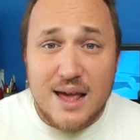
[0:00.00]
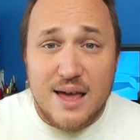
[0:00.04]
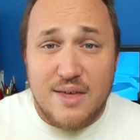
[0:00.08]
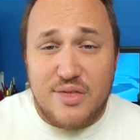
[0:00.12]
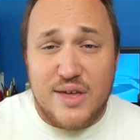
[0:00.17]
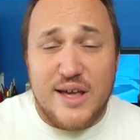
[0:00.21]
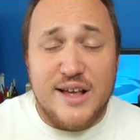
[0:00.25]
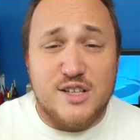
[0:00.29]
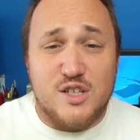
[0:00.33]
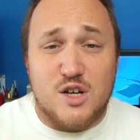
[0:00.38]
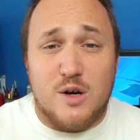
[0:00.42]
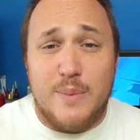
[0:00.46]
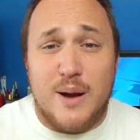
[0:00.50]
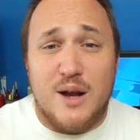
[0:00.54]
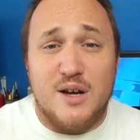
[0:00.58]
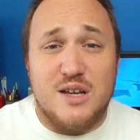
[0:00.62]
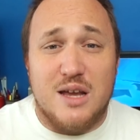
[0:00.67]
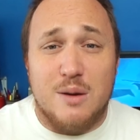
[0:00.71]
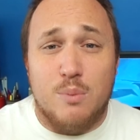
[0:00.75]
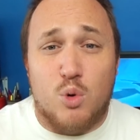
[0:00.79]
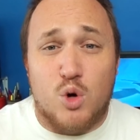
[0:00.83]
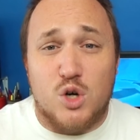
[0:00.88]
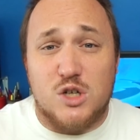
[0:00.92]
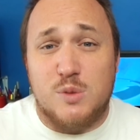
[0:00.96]
Things are about to
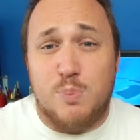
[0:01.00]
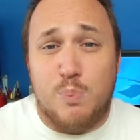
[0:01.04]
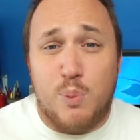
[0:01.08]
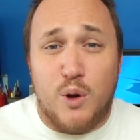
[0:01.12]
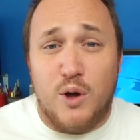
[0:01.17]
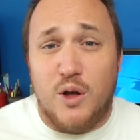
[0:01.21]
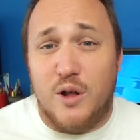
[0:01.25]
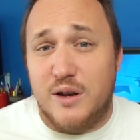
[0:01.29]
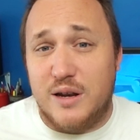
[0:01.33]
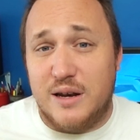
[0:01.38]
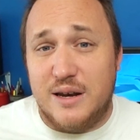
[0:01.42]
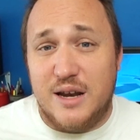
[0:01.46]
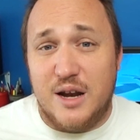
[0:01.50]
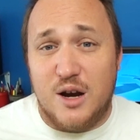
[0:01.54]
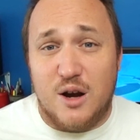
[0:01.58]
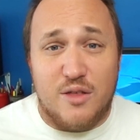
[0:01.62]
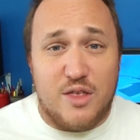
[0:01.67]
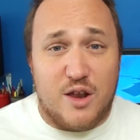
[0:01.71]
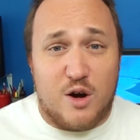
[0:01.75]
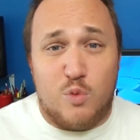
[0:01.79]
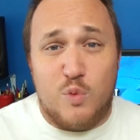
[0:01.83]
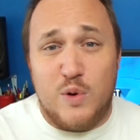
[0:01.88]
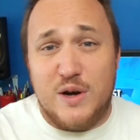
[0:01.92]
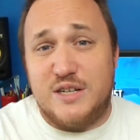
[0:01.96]
get more spoiled in here
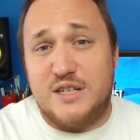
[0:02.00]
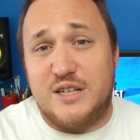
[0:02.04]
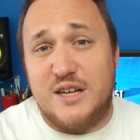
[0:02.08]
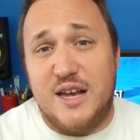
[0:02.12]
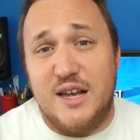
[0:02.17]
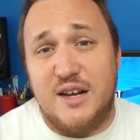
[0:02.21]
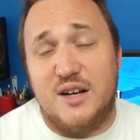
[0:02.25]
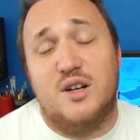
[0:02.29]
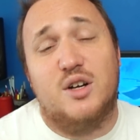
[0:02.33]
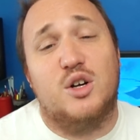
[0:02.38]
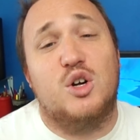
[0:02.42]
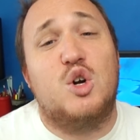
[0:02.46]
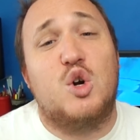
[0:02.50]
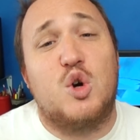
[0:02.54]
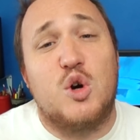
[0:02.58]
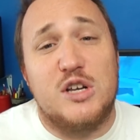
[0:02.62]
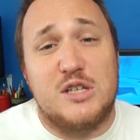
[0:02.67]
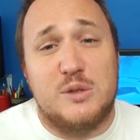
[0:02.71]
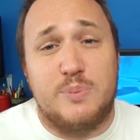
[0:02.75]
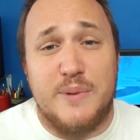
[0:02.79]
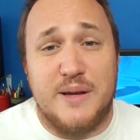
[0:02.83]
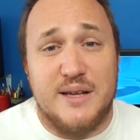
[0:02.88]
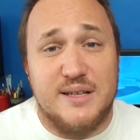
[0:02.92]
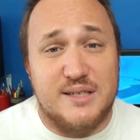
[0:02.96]
than a rich kid on
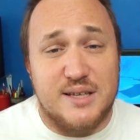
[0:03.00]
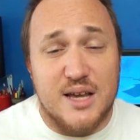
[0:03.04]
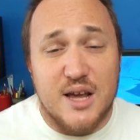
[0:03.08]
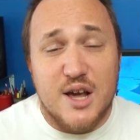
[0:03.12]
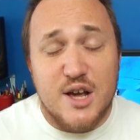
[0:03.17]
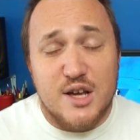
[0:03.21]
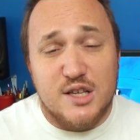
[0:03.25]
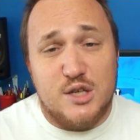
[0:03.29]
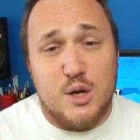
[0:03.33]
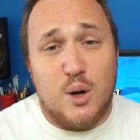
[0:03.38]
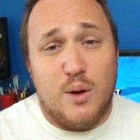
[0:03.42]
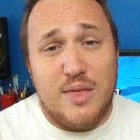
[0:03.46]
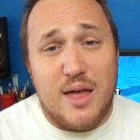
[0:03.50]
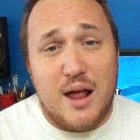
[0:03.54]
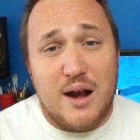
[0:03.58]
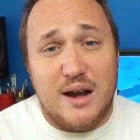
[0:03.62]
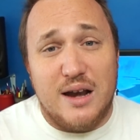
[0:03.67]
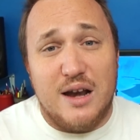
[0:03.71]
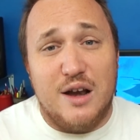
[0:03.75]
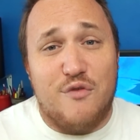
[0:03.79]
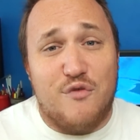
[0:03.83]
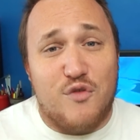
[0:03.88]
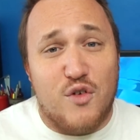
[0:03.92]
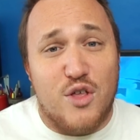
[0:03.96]
Christmas, so without
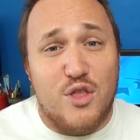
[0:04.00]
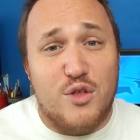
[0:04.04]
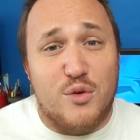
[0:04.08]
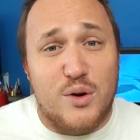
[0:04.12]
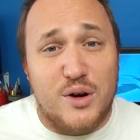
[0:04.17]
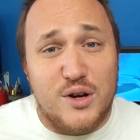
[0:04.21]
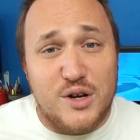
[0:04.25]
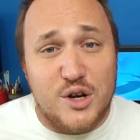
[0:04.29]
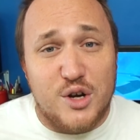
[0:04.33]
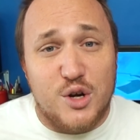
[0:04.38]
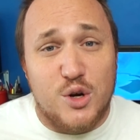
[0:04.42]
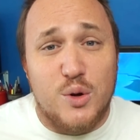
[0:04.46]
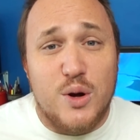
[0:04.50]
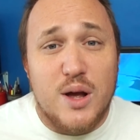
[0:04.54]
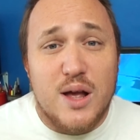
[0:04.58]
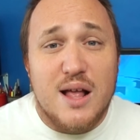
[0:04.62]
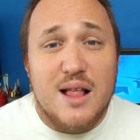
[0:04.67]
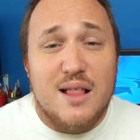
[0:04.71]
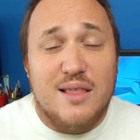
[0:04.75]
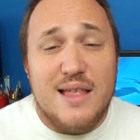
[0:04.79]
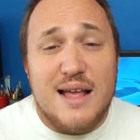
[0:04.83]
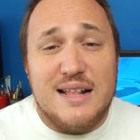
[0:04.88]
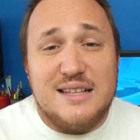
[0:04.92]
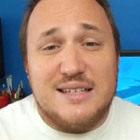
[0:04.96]
any further ado,
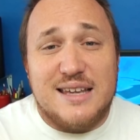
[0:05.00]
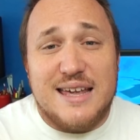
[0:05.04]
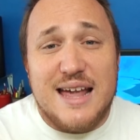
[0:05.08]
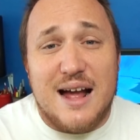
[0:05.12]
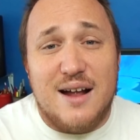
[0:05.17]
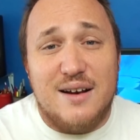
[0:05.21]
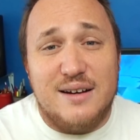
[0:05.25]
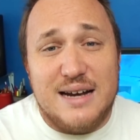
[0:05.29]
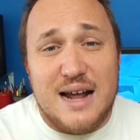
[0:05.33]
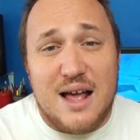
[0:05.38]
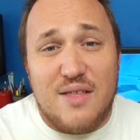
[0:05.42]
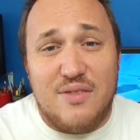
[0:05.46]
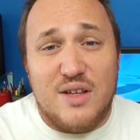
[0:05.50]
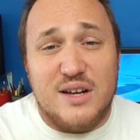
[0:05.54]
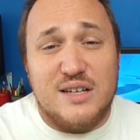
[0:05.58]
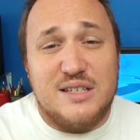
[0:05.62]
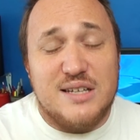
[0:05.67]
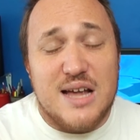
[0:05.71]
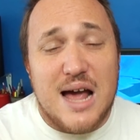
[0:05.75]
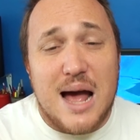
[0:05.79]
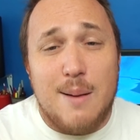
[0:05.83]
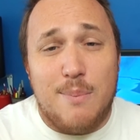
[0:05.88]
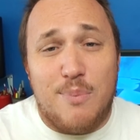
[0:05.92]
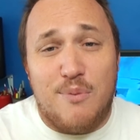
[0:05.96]
let's count down the
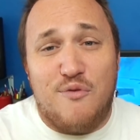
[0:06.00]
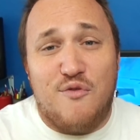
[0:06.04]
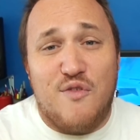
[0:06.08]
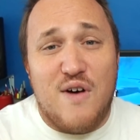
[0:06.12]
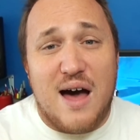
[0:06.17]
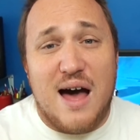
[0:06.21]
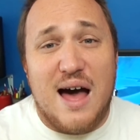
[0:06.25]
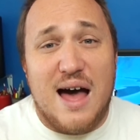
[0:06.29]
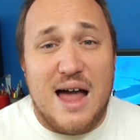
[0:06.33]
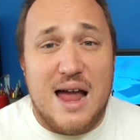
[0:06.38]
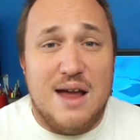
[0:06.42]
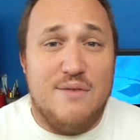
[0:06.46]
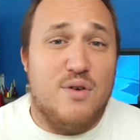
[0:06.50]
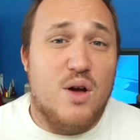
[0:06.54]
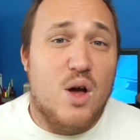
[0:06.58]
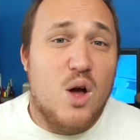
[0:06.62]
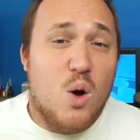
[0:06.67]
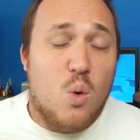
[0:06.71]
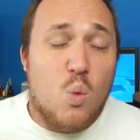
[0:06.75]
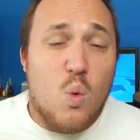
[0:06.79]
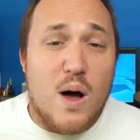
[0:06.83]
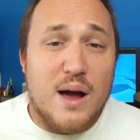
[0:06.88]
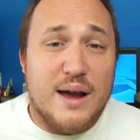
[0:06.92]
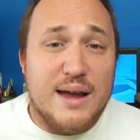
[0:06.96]
top 5
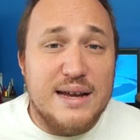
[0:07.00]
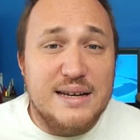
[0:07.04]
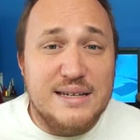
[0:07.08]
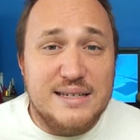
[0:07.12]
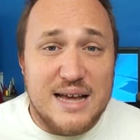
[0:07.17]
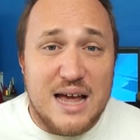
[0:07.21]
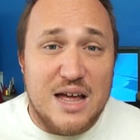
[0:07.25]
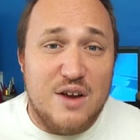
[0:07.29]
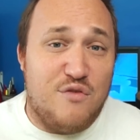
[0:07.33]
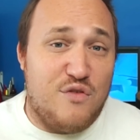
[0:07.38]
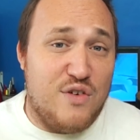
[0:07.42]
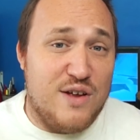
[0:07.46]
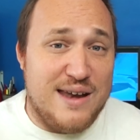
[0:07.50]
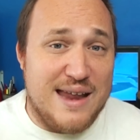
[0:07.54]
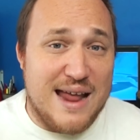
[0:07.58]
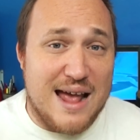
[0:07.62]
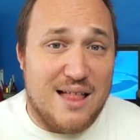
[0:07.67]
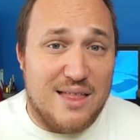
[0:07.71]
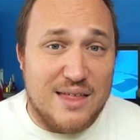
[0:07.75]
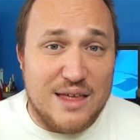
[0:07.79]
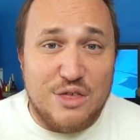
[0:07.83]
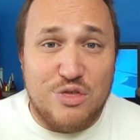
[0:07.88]
Walking Dead finale